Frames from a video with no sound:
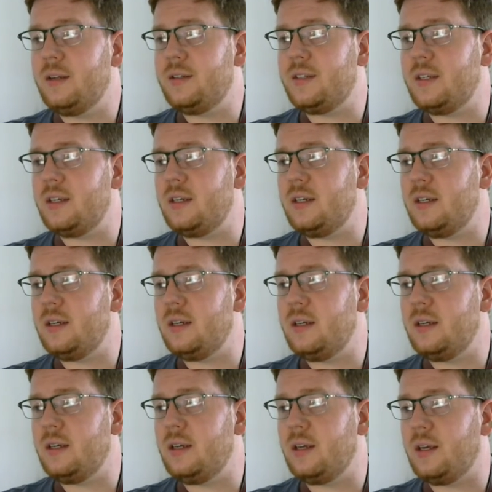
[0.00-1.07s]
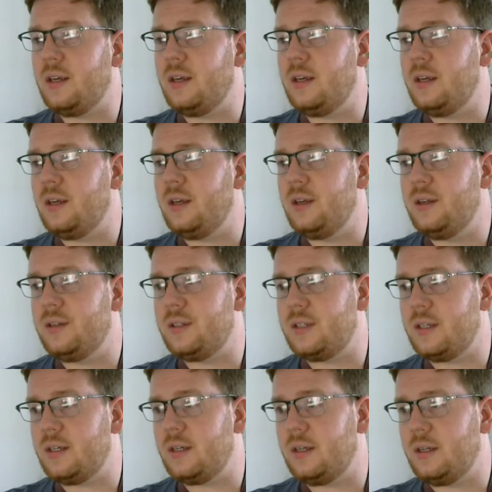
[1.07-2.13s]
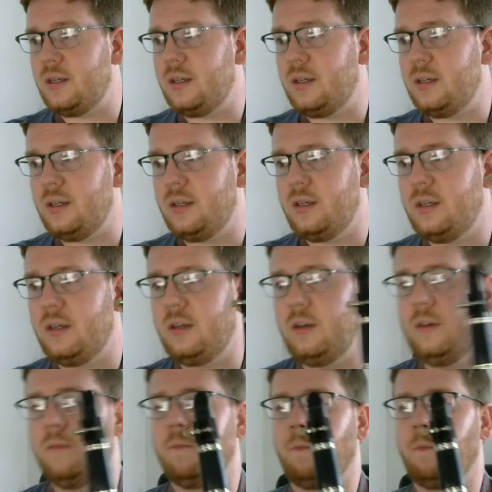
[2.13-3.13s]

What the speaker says: D, D.